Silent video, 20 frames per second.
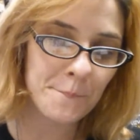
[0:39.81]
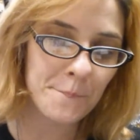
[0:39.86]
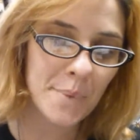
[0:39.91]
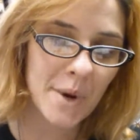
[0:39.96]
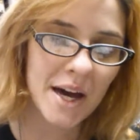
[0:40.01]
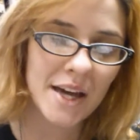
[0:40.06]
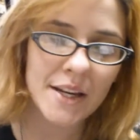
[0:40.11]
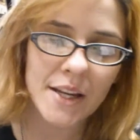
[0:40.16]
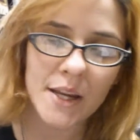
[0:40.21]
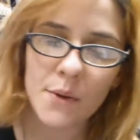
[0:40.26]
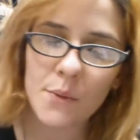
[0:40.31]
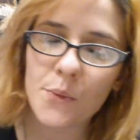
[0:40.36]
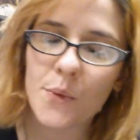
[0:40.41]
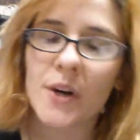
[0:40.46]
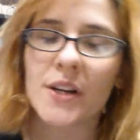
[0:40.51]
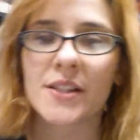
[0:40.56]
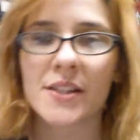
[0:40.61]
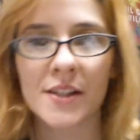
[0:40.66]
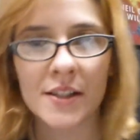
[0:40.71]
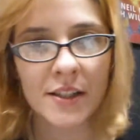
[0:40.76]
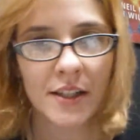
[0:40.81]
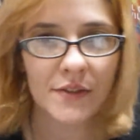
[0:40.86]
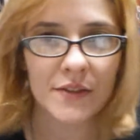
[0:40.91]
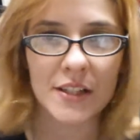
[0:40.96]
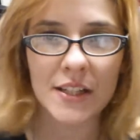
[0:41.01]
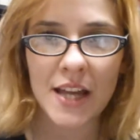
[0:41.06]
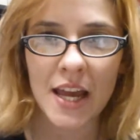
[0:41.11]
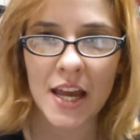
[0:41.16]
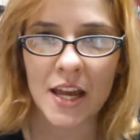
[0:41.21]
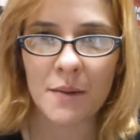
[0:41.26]
but it wasn't enough
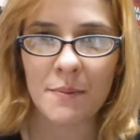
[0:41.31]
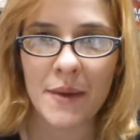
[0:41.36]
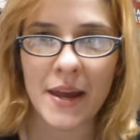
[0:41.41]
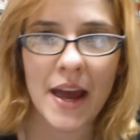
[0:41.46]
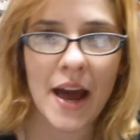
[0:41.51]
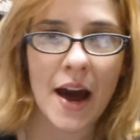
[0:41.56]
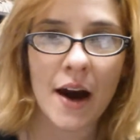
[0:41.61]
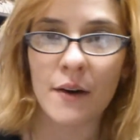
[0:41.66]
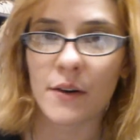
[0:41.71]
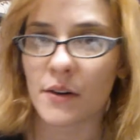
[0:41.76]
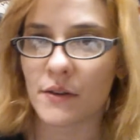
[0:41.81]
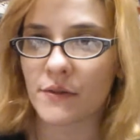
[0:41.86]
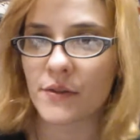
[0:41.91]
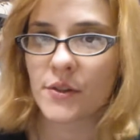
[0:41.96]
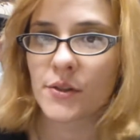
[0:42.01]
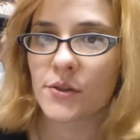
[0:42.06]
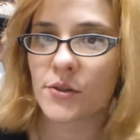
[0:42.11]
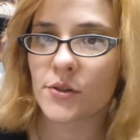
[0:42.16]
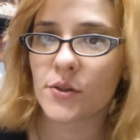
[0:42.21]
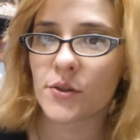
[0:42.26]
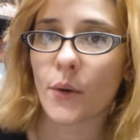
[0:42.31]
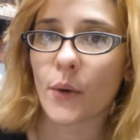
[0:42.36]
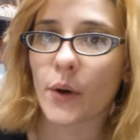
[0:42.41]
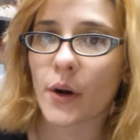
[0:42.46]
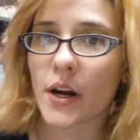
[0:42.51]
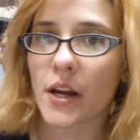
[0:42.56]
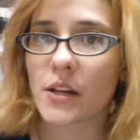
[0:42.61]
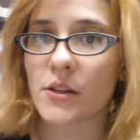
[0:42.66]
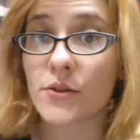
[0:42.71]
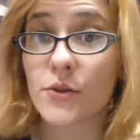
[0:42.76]
to take me out of the
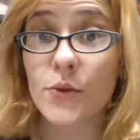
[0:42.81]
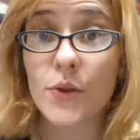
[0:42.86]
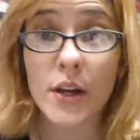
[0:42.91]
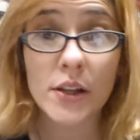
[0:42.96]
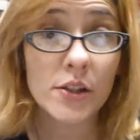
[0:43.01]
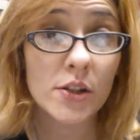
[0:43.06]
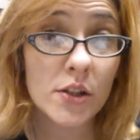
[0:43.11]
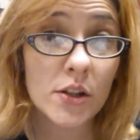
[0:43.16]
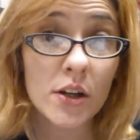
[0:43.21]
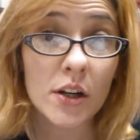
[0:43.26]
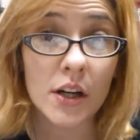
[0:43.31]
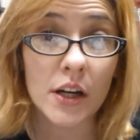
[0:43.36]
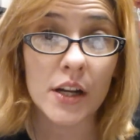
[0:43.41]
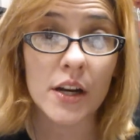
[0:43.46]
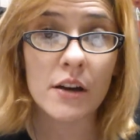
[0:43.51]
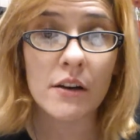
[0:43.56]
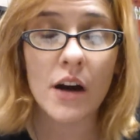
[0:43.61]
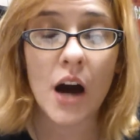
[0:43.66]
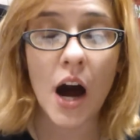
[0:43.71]
story. So that's good.